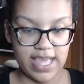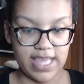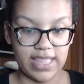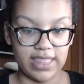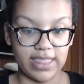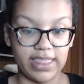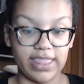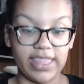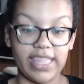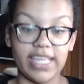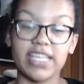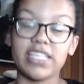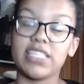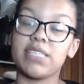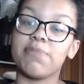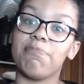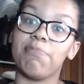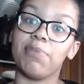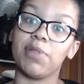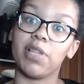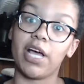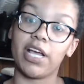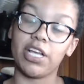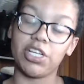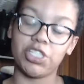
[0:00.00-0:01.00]
this
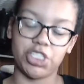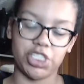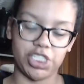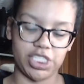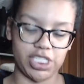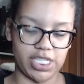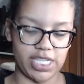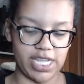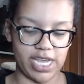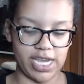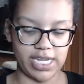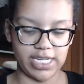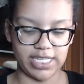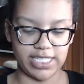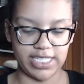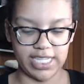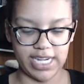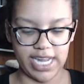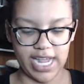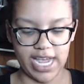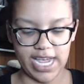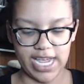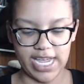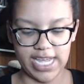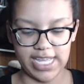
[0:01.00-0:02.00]
blush stick
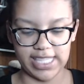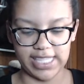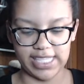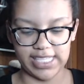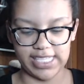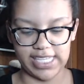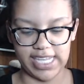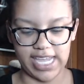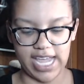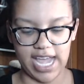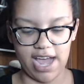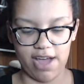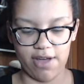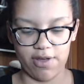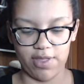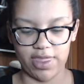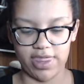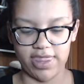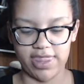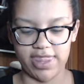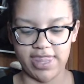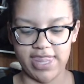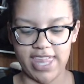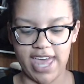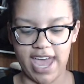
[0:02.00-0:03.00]
today and see how
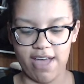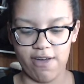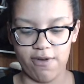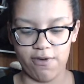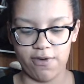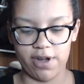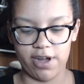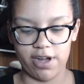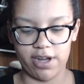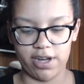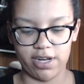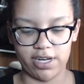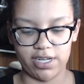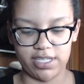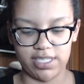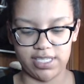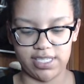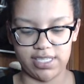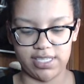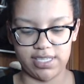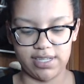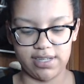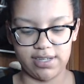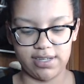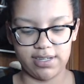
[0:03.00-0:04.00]
that
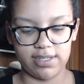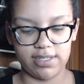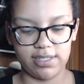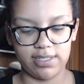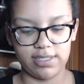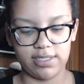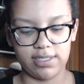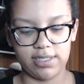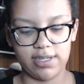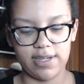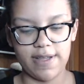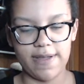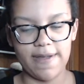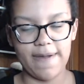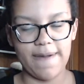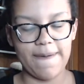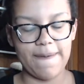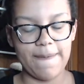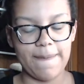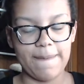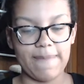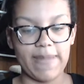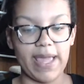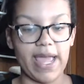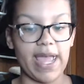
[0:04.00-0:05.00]
works.
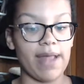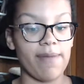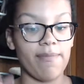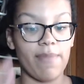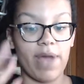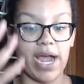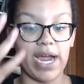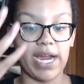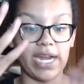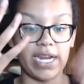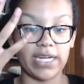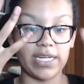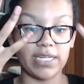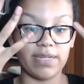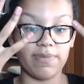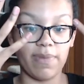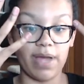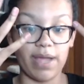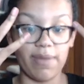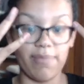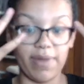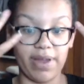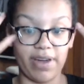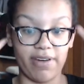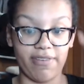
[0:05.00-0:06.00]
And mind
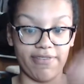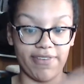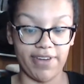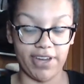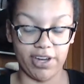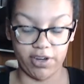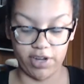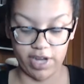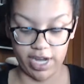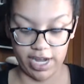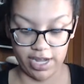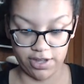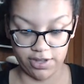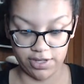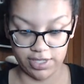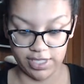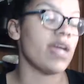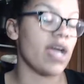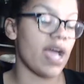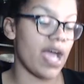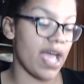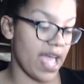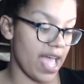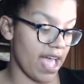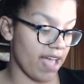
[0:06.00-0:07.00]
my bare fingernails,
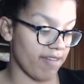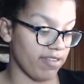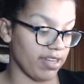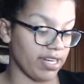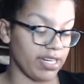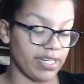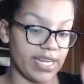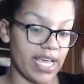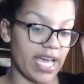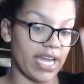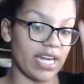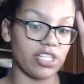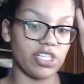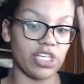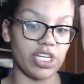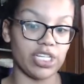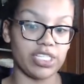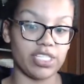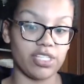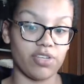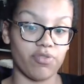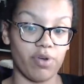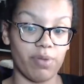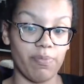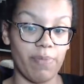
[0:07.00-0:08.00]
I haven't had a chance
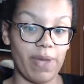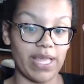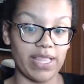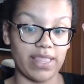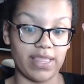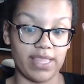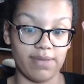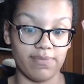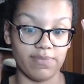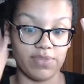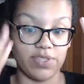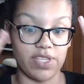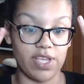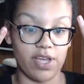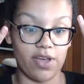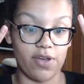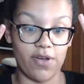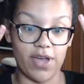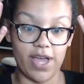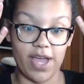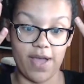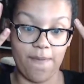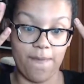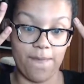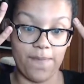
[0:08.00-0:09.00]
to repaint them, so
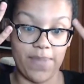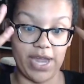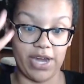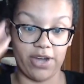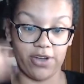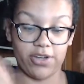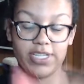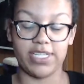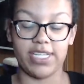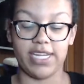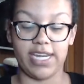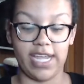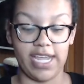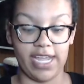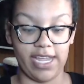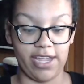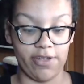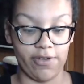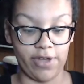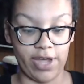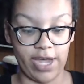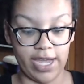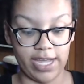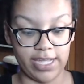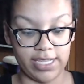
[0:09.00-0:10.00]
I'm bare today, you
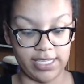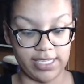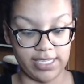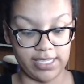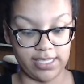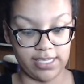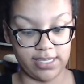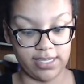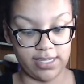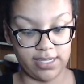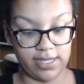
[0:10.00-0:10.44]
guys.